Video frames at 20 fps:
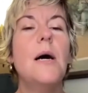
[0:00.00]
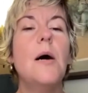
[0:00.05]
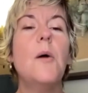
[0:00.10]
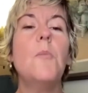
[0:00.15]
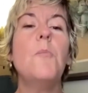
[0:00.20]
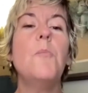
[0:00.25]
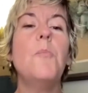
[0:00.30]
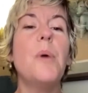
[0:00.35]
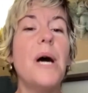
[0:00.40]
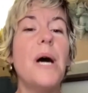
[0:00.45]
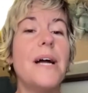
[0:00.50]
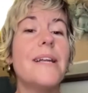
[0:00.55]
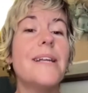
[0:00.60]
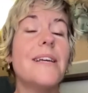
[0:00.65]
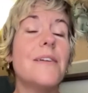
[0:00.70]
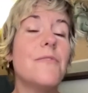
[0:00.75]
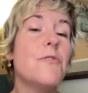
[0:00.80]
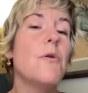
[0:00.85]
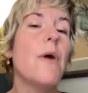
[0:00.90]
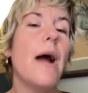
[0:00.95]
but
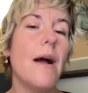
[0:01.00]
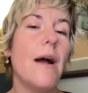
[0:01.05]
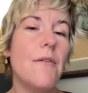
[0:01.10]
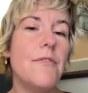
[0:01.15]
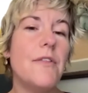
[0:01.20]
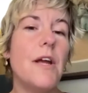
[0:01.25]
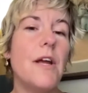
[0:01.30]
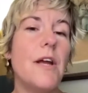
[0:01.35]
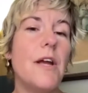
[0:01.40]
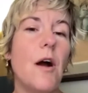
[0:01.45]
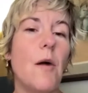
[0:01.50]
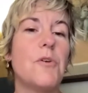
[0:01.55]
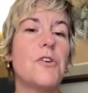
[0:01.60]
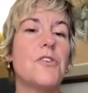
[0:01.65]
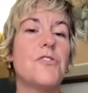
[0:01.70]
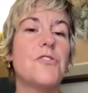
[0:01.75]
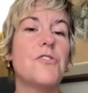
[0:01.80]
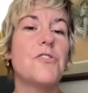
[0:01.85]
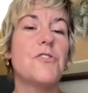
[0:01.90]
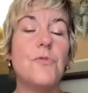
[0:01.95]
if you have the
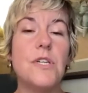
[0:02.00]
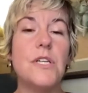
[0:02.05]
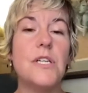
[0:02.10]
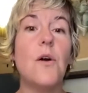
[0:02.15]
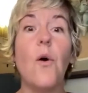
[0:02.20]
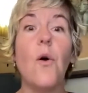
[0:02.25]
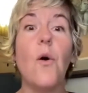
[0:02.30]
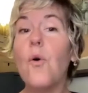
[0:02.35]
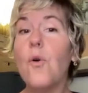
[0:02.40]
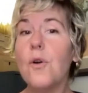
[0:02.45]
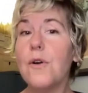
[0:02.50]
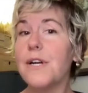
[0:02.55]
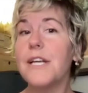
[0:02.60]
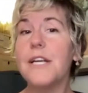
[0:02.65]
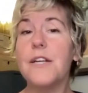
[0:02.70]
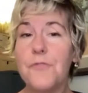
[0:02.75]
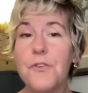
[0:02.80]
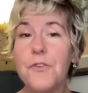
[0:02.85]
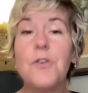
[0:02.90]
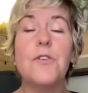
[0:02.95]
opportunity,
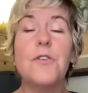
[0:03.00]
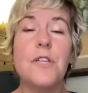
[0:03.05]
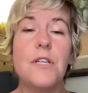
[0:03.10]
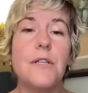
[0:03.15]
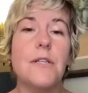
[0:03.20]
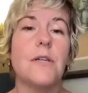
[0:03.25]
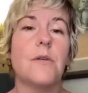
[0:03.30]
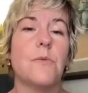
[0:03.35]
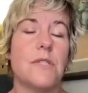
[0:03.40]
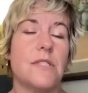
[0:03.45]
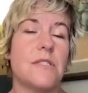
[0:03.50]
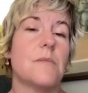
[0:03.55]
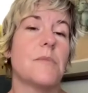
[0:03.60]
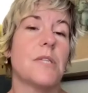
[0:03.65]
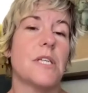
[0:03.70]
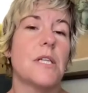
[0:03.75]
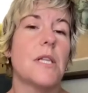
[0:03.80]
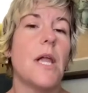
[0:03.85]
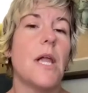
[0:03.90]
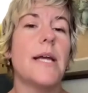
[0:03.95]
or if you're dealing with
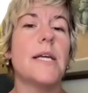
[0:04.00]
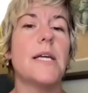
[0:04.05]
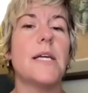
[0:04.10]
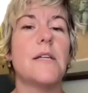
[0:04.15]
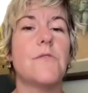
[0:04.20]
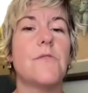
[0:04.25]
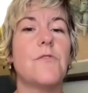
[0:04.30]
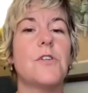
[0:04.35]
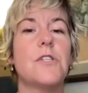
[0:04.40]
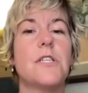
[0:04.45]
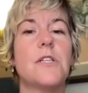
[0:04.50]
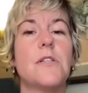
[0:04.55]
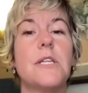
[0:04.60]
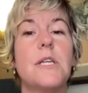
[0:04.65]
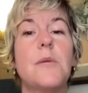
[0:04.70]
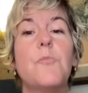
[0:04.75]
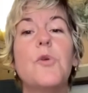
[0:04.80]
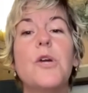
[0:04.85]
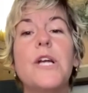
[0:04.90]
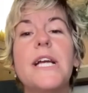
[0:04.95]
something like
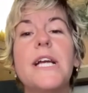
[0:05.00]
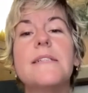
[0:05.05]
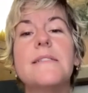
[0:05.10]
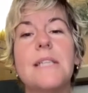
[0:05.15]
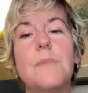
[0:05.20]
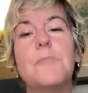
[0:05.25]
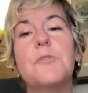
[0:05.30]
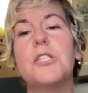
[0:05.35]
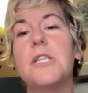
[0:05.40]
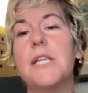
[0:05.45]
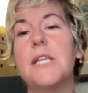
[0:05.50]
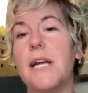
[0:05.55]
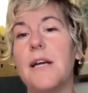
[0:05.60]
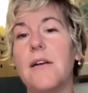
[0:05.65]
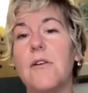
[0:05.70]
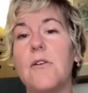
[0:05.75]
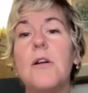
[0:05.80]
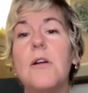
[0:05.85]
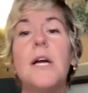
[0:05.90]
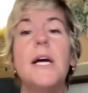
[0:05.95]
infertility, preconception
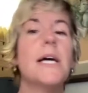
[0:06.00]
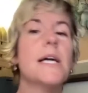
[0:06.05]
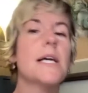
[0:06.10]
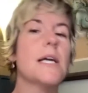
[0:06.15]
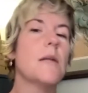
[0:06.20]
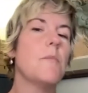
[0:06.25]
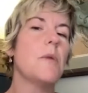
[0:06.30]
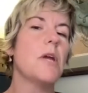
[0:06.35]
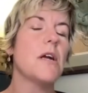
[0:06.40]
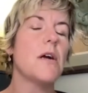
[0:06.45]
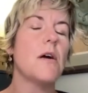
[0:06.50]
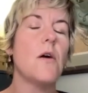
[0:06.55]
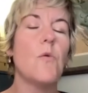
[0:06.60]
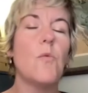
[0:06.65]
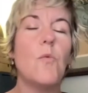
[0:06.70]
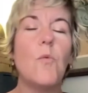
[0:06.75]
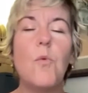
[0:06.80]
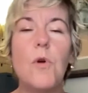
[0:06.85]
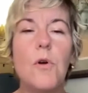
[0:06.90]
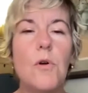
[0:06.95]
care can make a
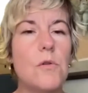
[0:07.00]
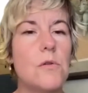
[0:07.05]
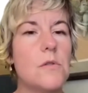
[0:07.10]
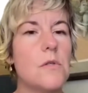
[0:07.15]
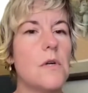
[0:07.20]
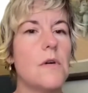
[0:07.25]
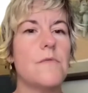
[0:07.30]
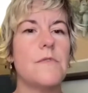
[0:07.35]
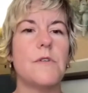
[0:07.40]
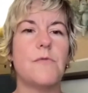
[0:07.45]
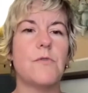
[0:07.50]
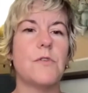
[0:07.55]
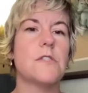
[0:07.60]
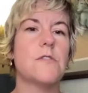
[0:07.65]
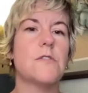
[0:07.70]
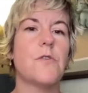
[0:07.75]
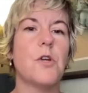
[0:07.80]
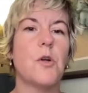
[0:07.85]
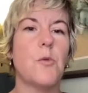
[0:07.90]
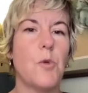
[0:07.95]
world of
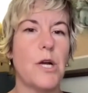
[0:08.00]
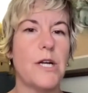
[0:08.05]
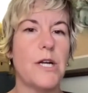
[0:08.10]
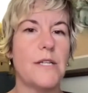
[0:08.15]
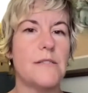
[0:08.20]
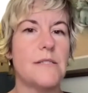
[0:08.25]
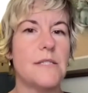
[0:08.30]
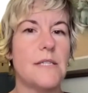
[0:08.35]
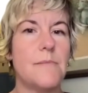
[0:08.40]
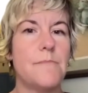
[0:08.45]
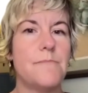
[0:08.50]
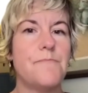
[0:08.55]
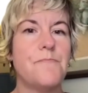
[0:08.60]
difference for your pregnancy.